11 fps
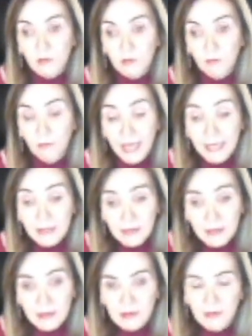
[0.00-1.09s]
bends
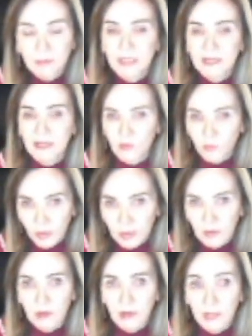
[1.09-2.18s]
easily, but it doesn't
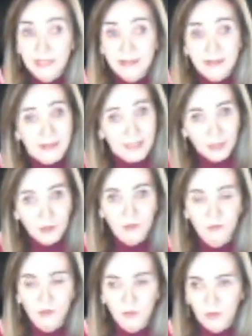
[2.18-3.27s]
wrinkle, and it doesn't tear,
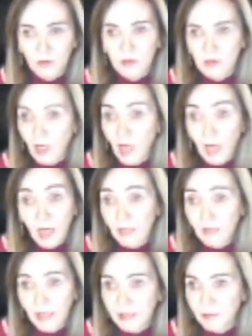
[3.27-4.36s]
if you notice. I
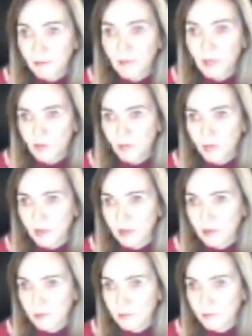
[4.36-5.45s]
like it much
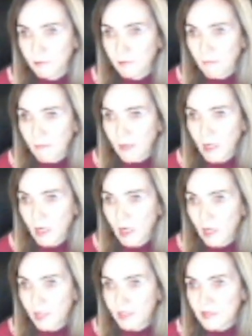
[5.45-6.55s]
better.
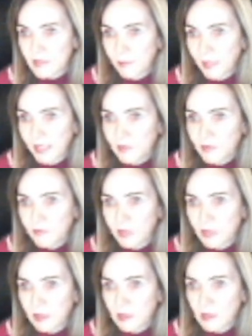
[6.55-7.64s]
Does the pants
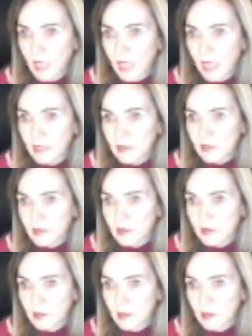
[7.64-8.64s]
fitting class